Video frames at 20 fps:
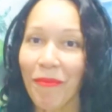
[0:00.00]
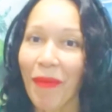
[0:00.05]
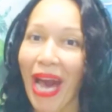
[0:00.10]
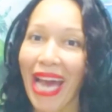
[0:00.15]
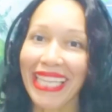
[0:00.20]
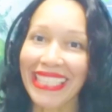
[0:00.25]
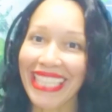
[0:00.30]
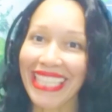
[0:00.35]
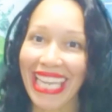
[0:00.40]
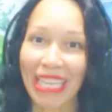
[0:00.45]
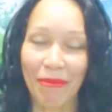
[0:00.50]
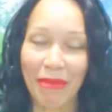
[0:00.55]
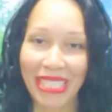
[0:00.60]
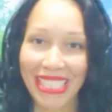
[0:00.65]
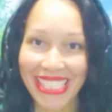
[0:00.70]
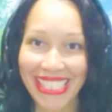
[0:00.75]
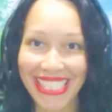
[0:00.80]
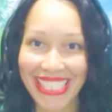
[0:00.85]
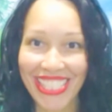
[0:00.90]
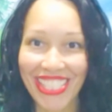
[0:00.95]
My name
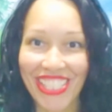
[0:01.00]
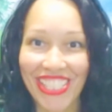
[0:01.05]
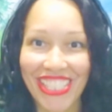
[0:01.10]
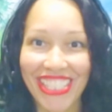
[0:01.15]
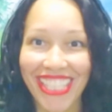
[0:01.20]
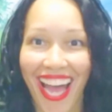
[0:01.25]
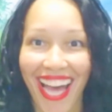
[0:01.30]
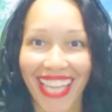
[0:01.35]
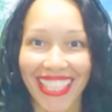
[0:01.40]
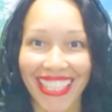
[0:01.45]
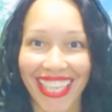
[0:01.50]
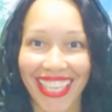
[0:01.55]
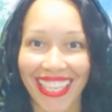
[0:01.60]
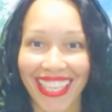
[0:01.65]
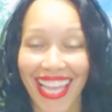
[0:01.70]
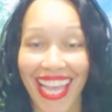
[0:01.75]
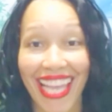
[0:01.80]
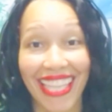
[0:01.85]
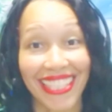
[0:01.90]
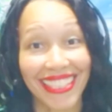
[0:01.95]
is Teacher
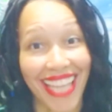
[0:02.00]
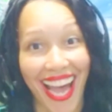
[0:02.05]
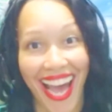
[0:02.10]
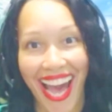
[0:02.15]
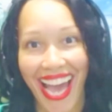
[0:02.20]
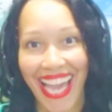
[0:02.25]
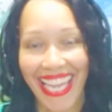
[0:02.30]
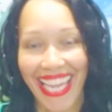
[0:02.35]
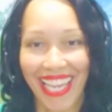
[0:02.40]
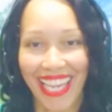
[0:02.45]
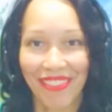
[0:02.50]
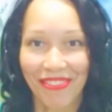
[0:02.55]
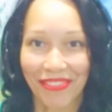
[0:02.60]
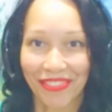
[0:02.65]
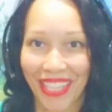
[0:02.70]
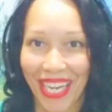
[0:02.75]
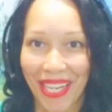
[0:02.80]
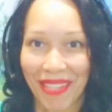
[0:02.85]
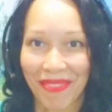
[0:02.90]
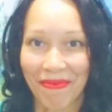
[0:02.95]
Dhana, and I am
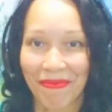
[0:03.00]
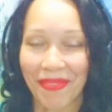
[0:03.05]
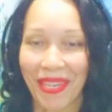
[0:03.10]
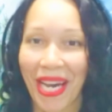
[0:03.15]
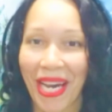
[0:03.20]
from